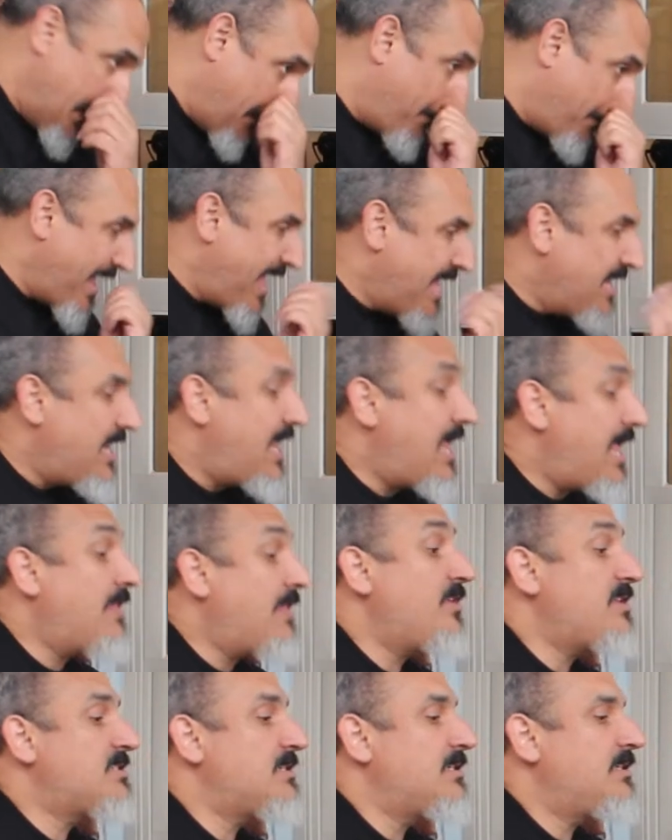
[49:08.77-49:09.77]

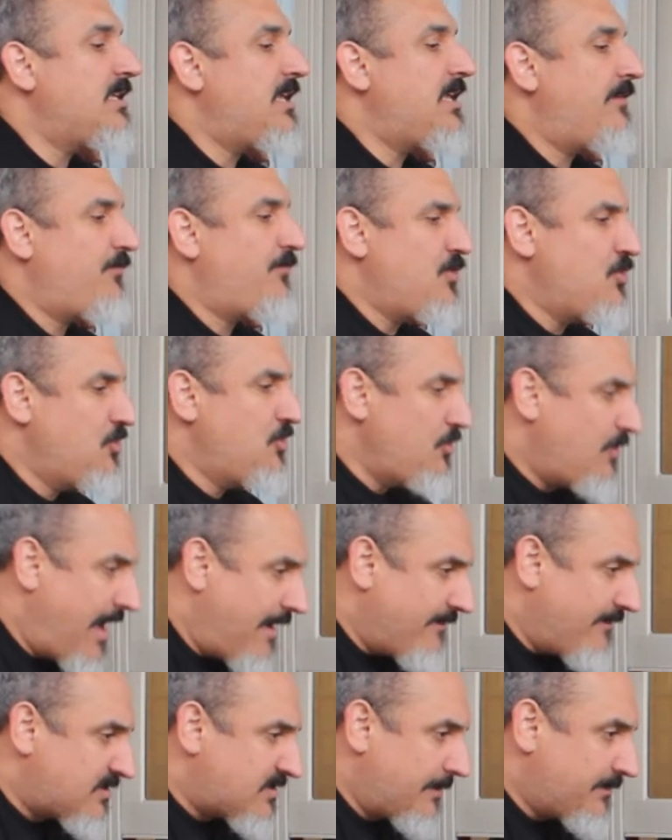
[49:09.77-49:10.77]
And listen, if you do
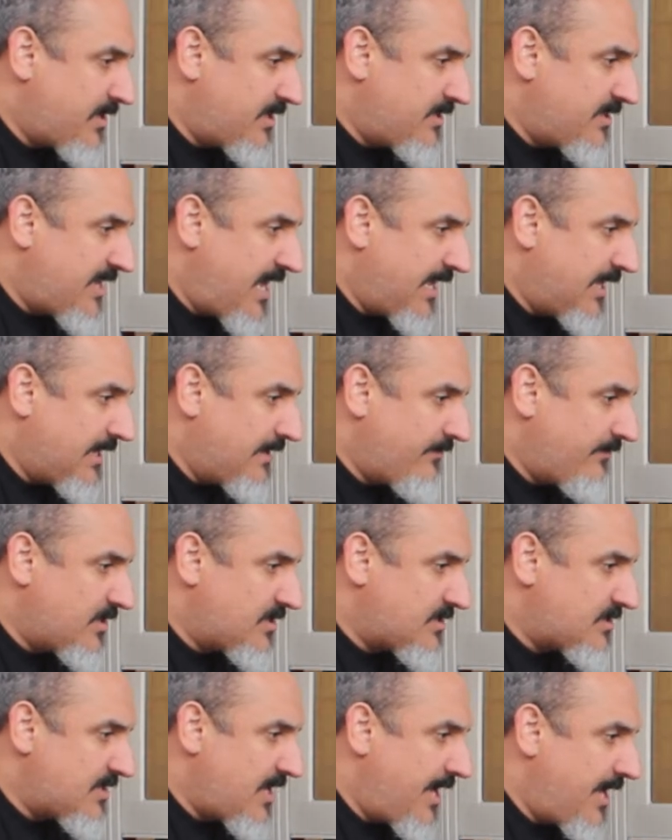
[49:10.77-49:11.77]
have something negative to
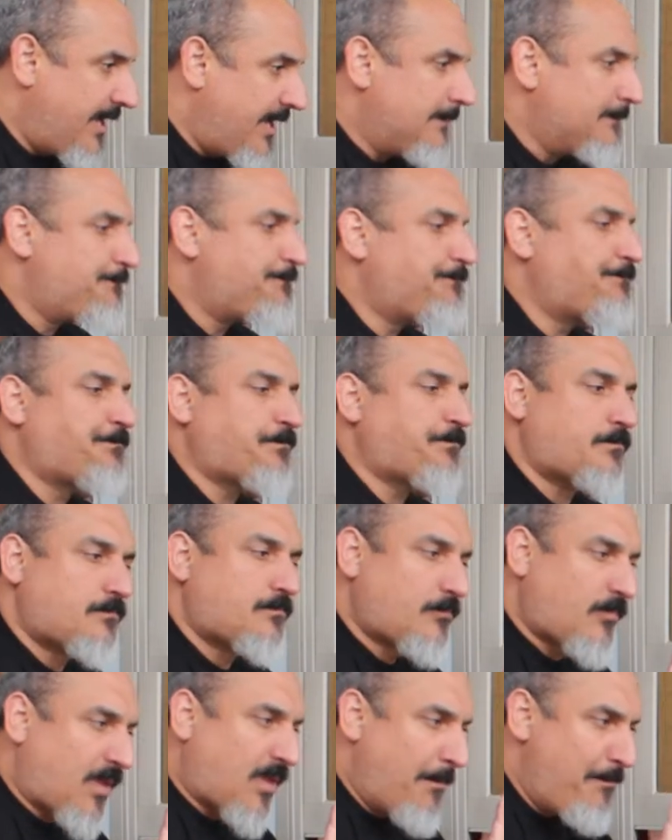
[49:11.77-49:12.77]
say,
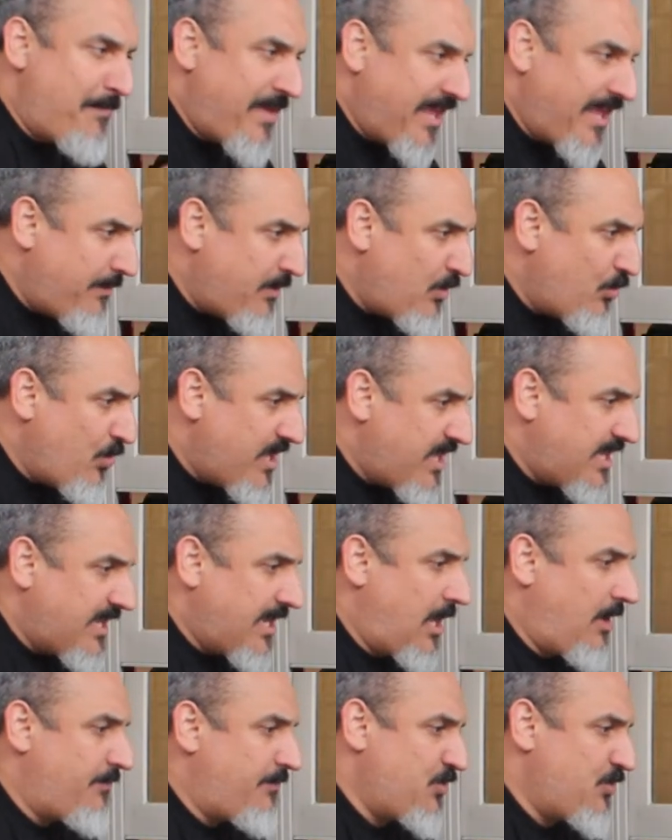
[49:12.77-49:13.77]
maybe we can
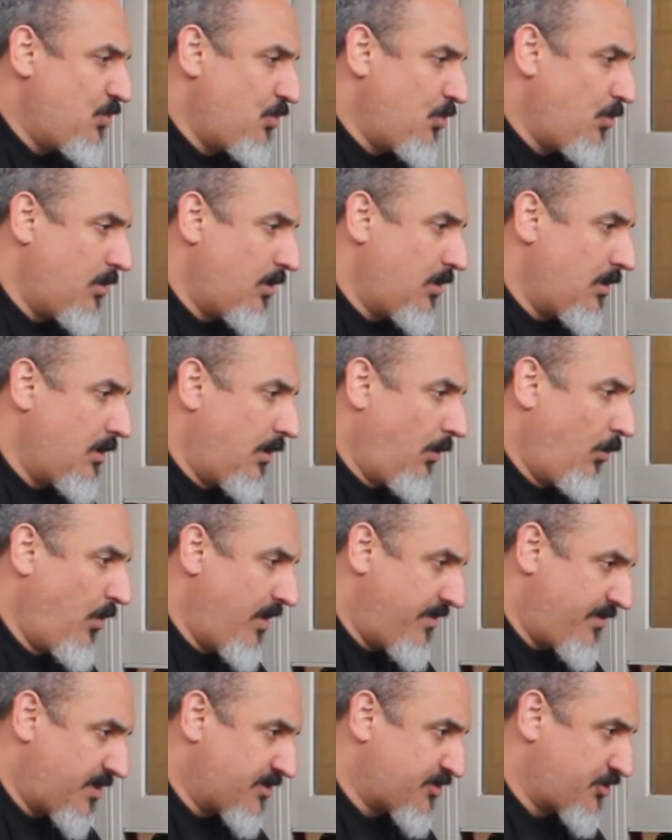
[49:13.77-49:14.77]
help you
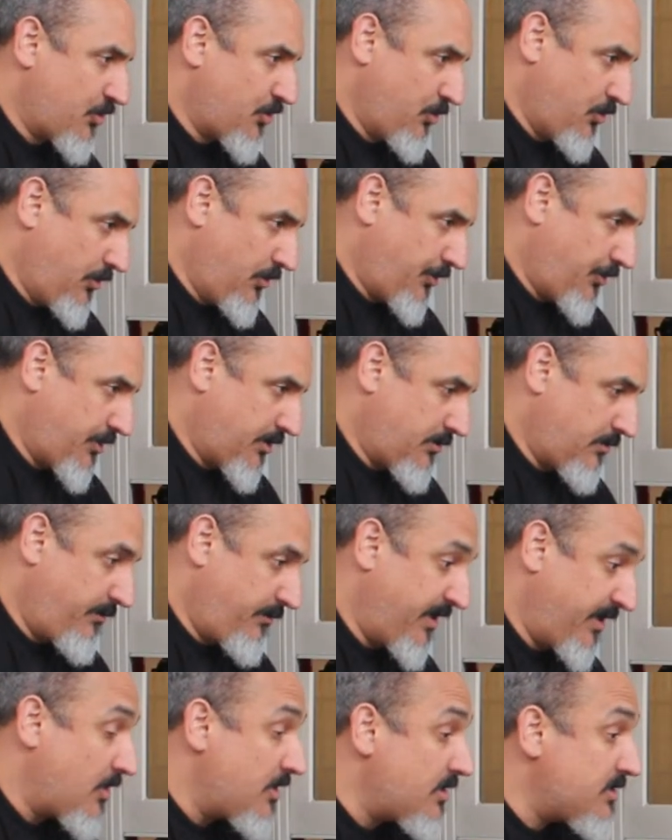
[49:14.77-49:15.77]
with a solution,
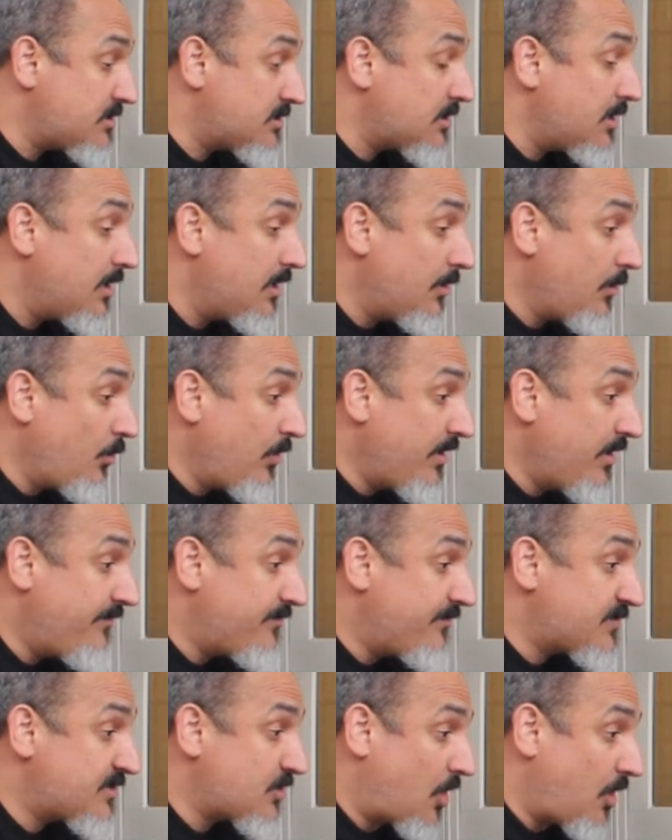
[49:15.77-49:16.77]
because
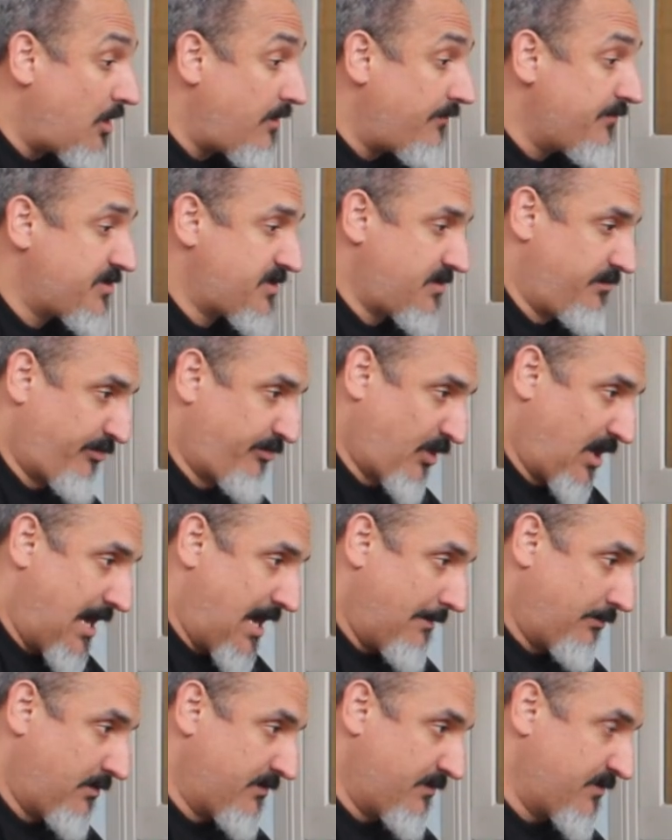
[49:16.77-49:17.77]
we've solved some
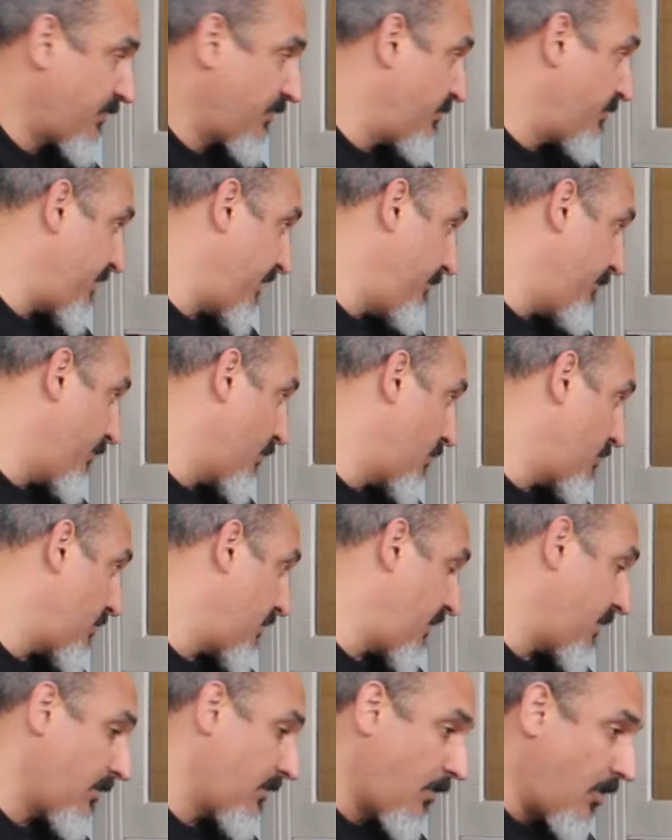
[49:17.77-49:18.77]
problems for people
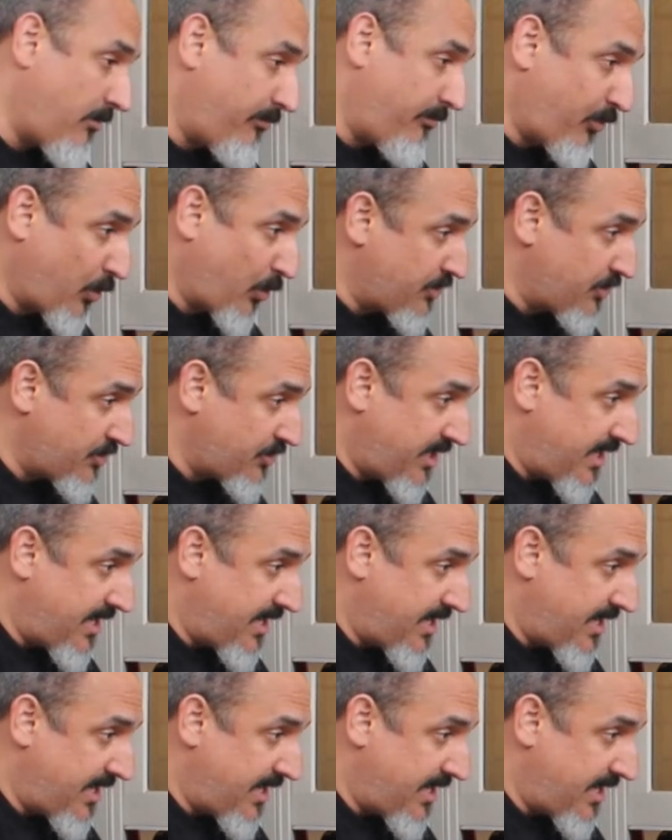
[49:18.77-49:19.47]
here on Porchcast.